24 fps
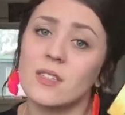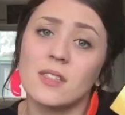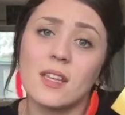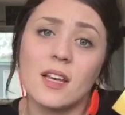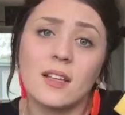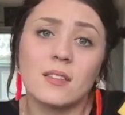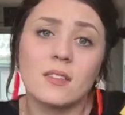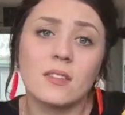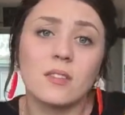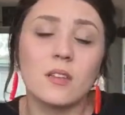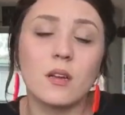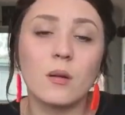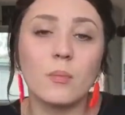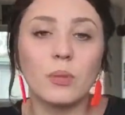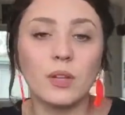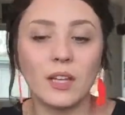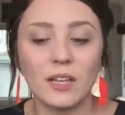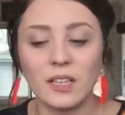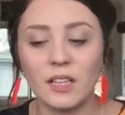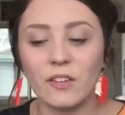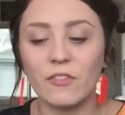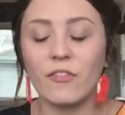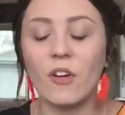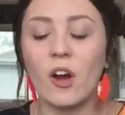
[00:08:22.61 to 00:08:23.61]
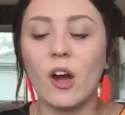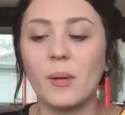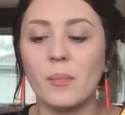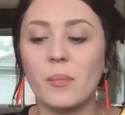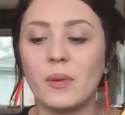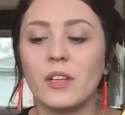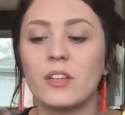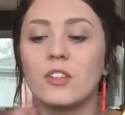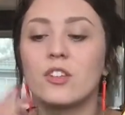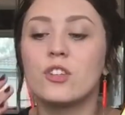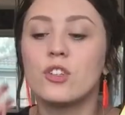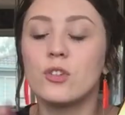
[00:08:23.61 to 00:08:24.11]
that's completely fine,
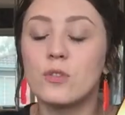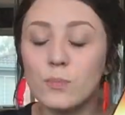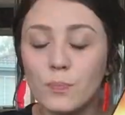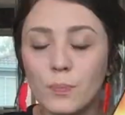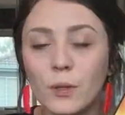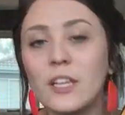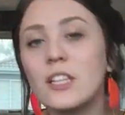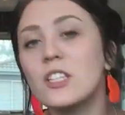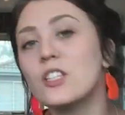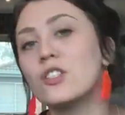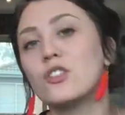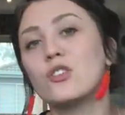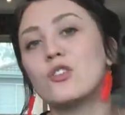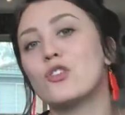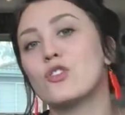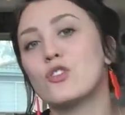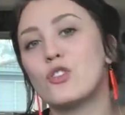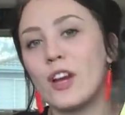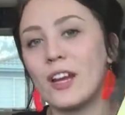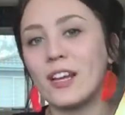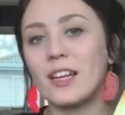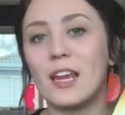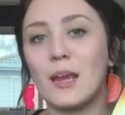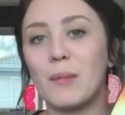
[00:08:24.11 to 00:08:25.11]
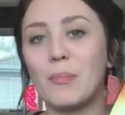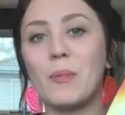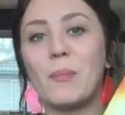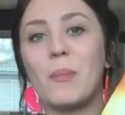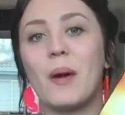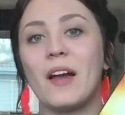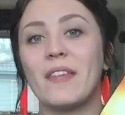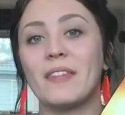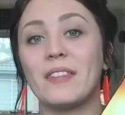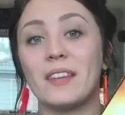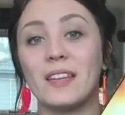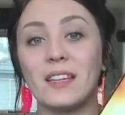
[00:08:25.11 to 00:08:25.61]
but please do try to keep in
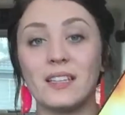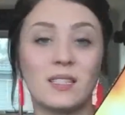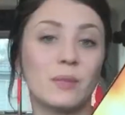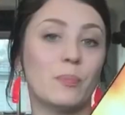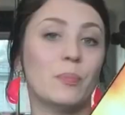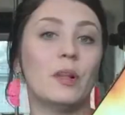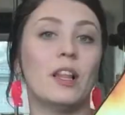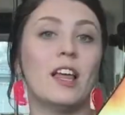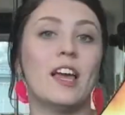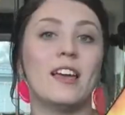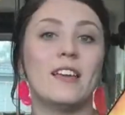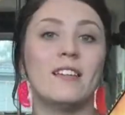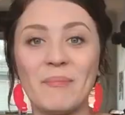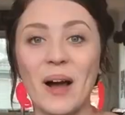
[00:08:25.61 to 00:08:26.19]
mind that it's a play.